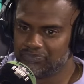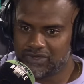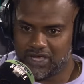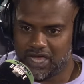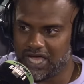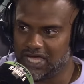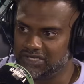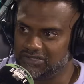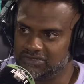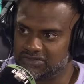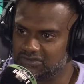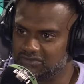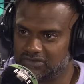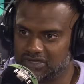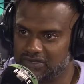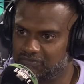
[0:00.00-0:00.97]
And
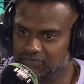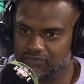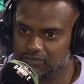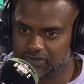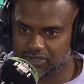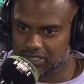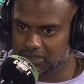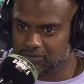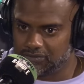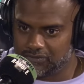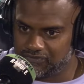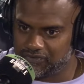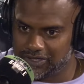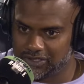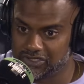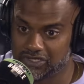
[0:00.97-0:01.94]
it, you know,
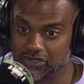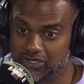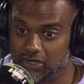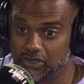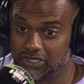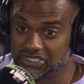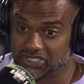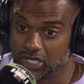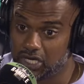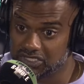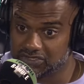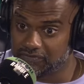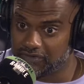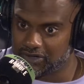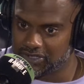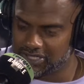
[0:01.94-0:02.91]
fell on, on its arse
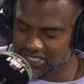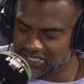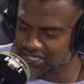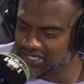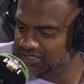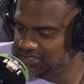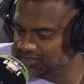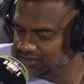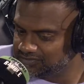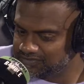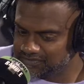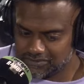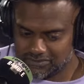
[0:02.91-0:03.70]
the very next season.